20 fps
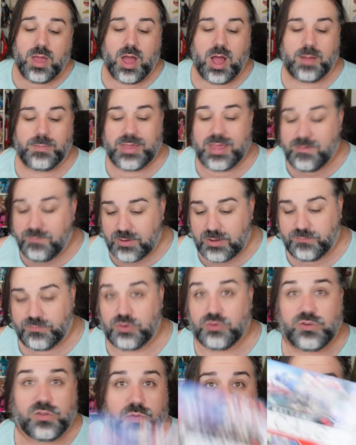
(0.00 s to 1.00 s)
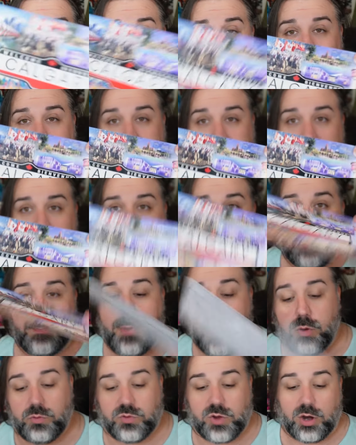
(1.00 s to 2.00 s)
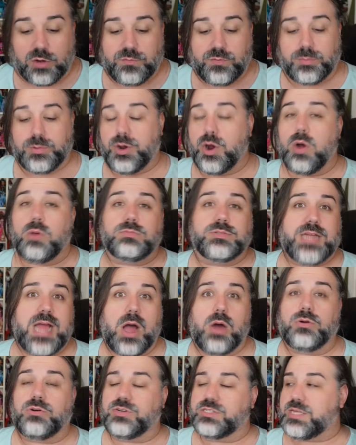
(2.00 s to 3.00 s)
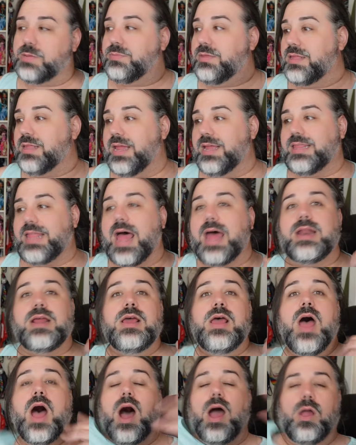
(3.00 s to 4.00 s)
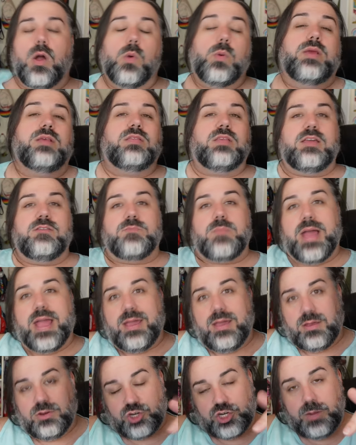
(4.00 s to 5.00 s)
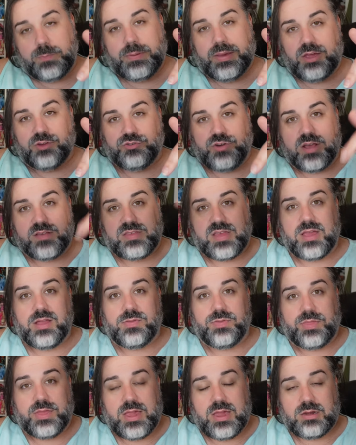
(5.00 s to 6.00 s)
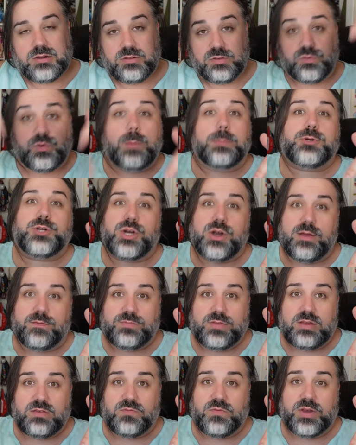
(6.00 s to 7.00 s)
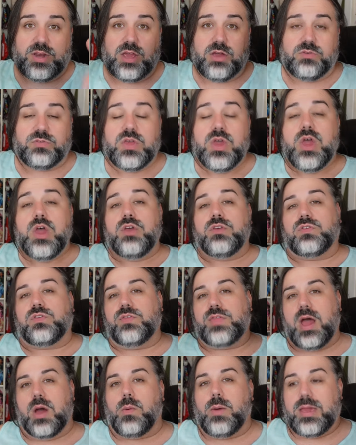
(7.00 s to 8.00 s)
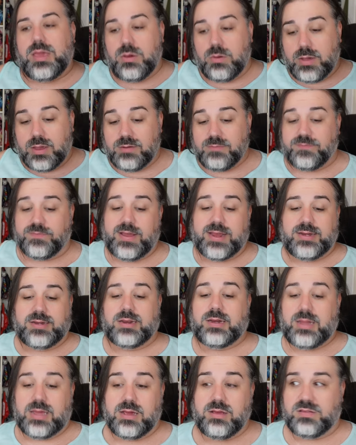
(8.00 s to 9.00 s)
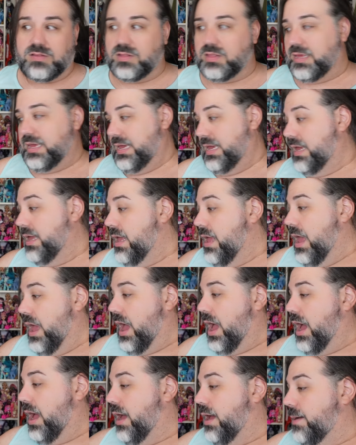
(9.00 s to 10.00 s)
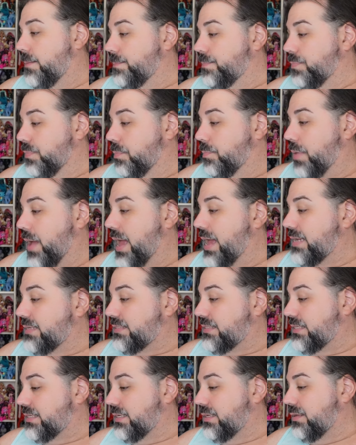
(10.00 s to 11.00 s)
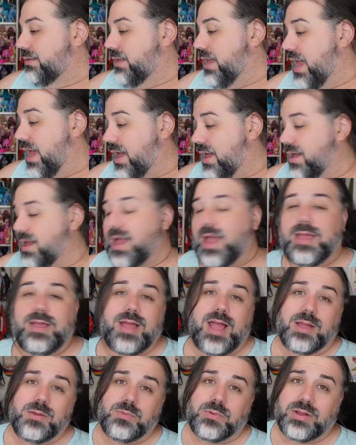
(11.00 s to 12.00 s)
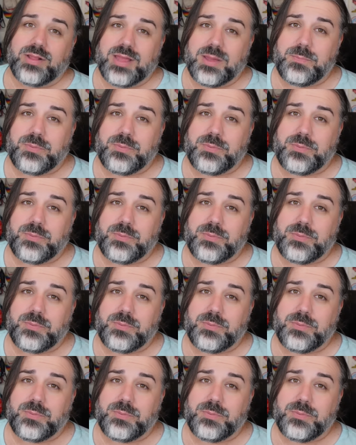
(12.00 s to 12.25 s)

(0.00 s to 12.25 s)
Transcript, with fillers: um, even if you just would like to send me a postcard from your hometown or something like that, I always leave my shipping address in the description of these videos so that way you can find it easily. Um, but yeah, I, I really